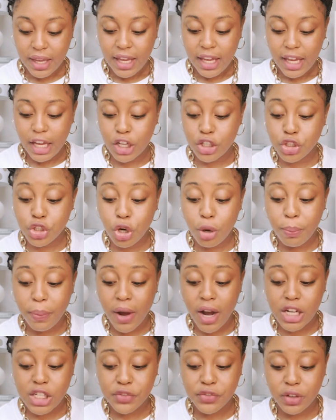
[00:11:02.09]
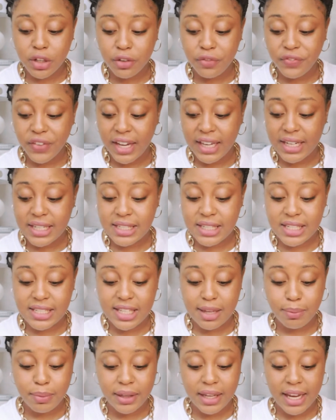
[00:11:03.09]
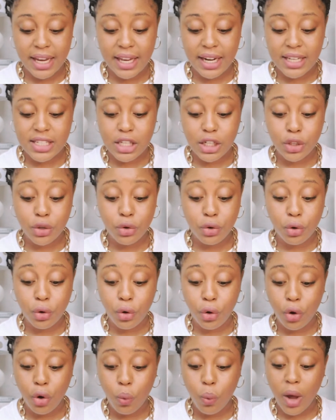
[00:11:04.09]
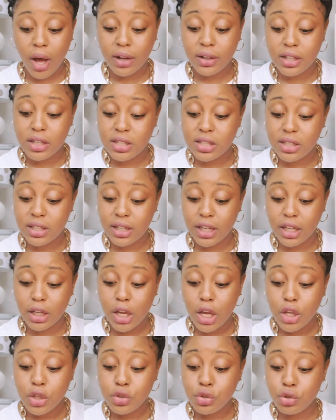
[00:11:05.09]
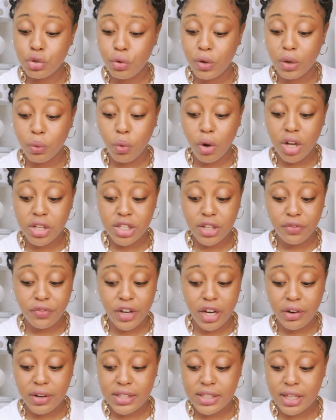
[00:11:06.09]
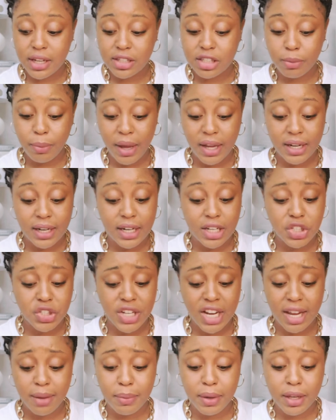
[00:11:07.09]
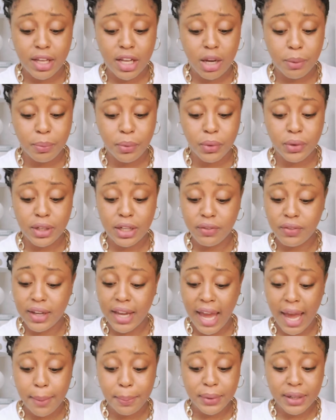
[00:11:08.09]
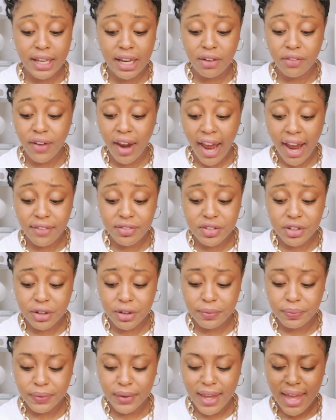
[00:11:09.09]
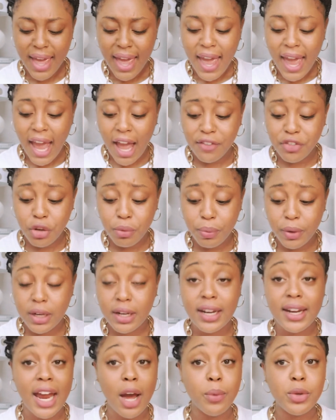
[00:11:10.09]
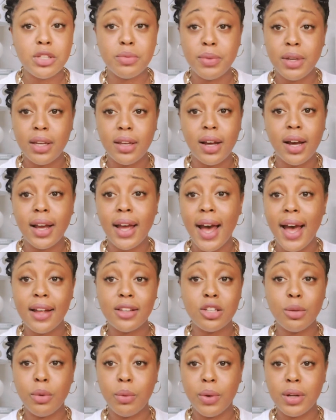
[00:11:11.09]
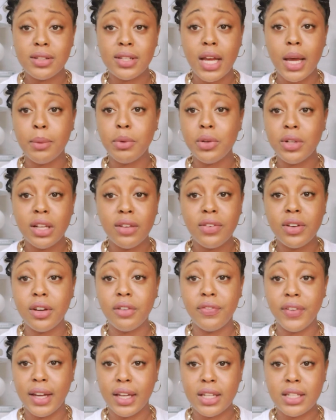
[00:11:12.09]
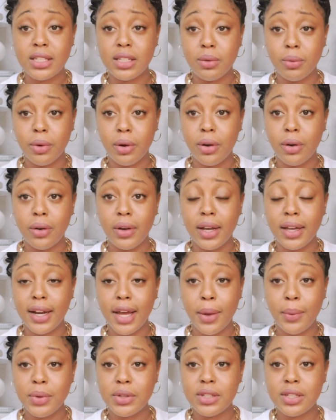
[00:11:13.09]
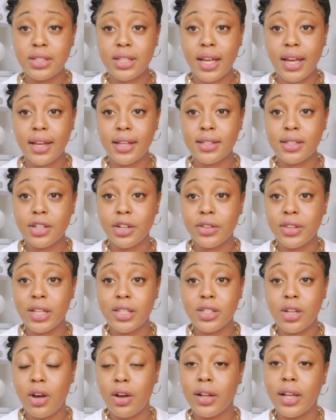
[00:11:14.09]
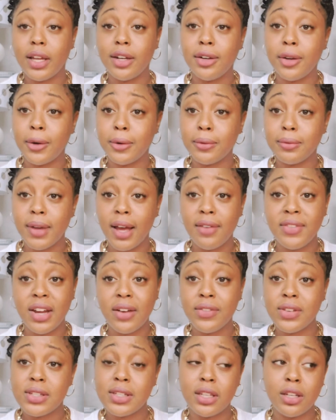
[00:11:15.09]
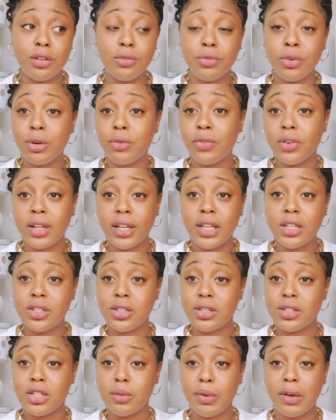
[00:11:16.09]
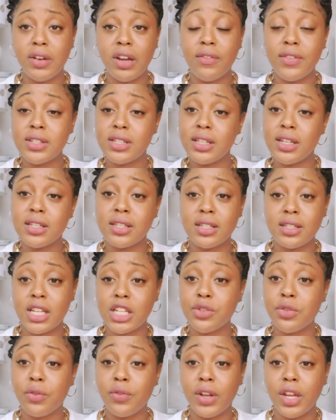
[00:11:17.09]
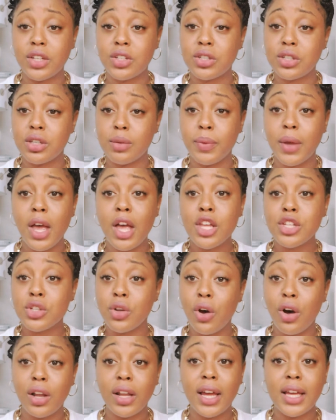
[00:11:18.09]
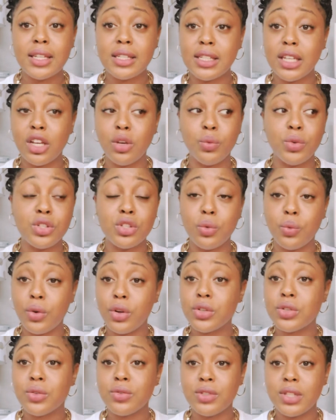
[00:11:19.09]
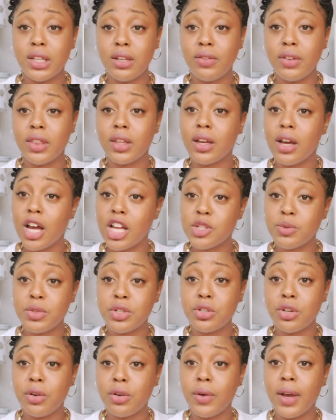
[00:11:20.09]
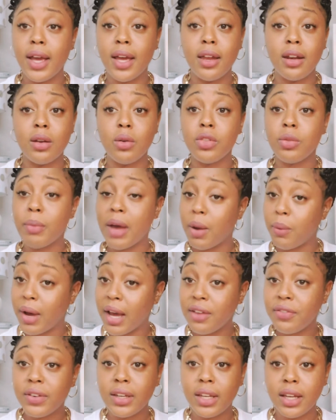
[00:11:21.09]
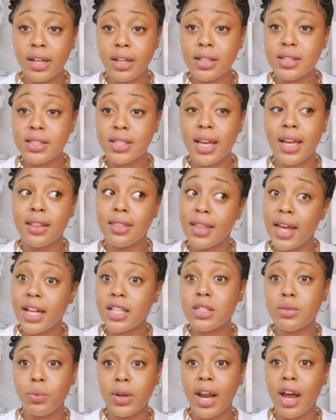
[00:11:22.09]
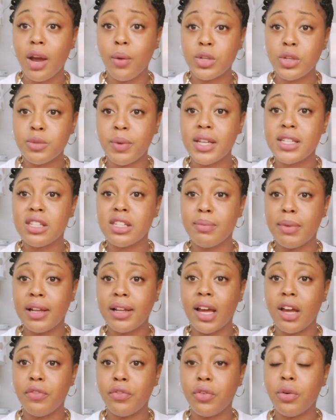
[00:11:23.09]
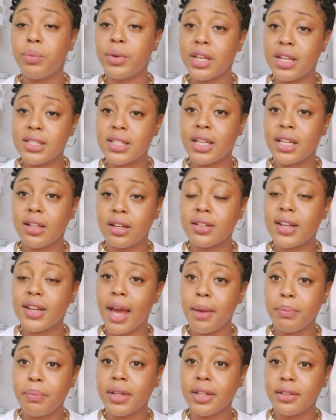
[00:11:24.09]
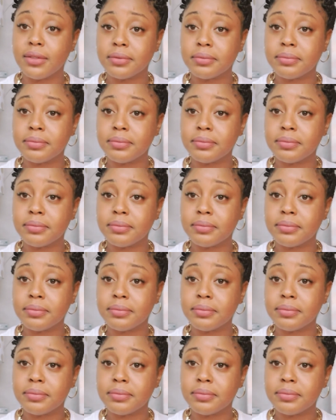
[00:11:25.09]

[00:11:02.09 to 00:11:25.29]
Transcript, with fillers: Is your box full of fantasies that began as a little girl while listening to and watching fairy tales about an enchantment couple living happily ever after? Have you been, and that was me, a guy told me one time, you live in a fantasy world. And I was just like, sir, that's all I know. I've never seen a real relationship. I've never seen a successful relationship. So all I seen was the ones on TV, The Cosby Show, and my wife and kids. And that's what I was basing my life on because they looked happy